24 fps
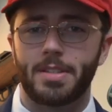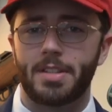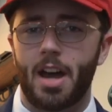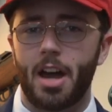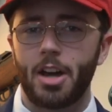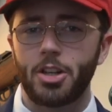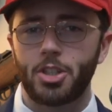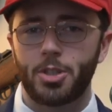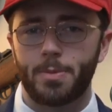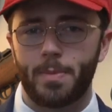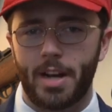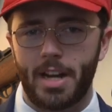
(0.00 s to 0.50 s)
as
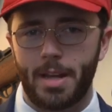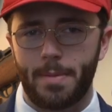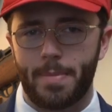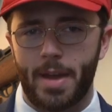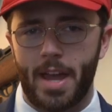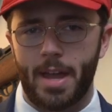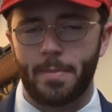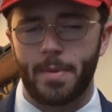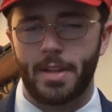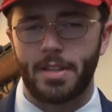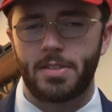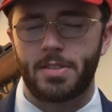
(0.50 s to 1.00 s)
hush money
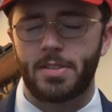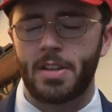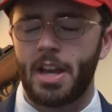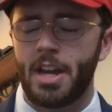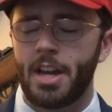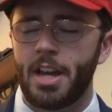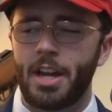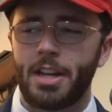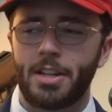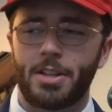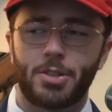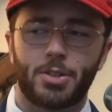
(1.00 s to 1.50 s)
payments
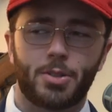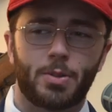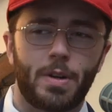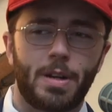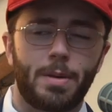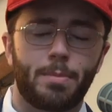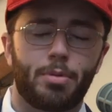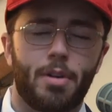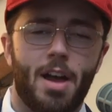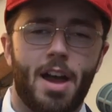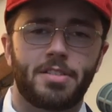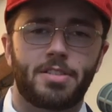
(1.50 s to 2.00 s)
to
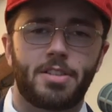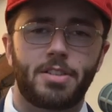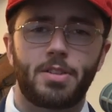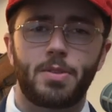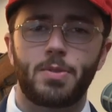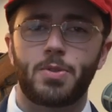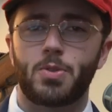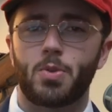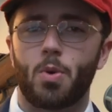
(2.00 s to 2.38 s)
screen prostitute